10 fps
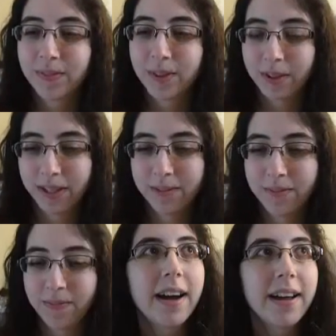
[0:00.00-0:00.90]
Okay.
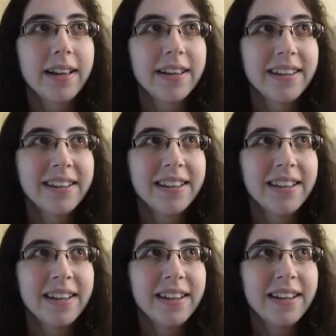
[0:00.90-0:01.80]
I
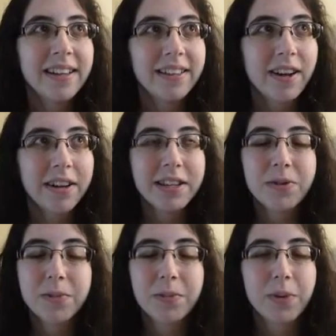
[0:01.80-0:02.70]
got
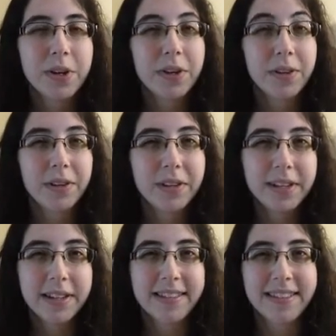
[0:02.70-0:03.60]
into it pretty early
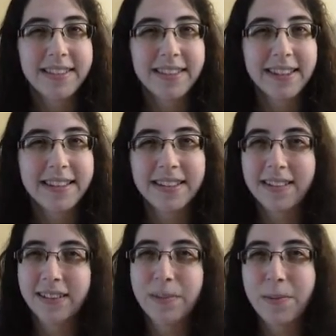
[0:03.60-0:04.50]
because, like I said
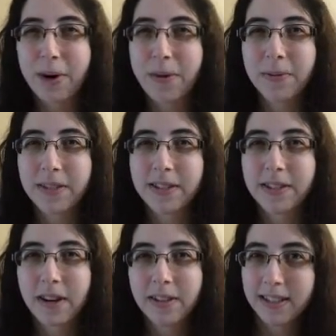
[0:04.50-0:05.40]
earlier, my mom
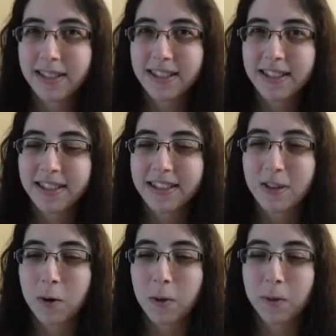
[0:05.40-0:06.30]
was artistic.
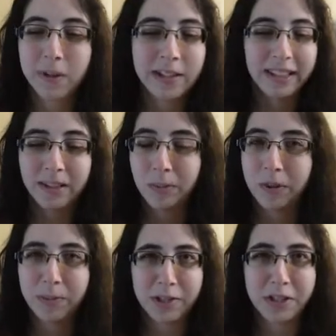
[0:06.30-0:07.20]
So
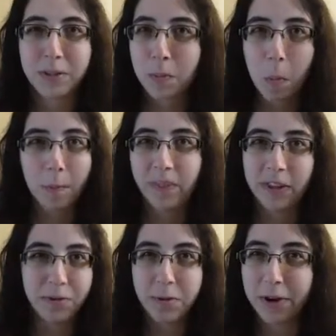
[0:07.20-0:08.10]
pretty much
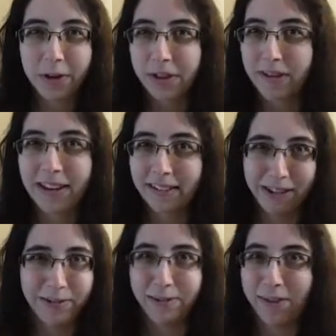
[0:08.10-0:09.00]
if you want to go that route,
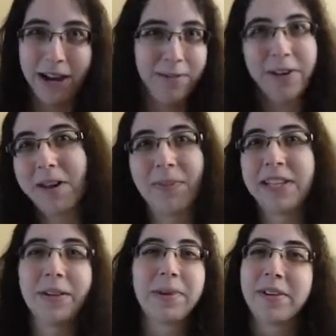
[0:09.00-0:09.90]
like whenever I
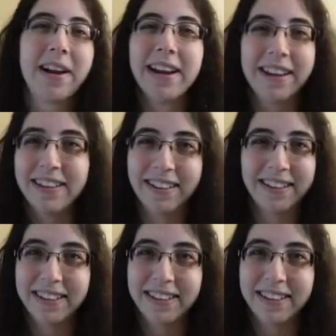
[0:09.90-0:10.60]
picked up a crayon or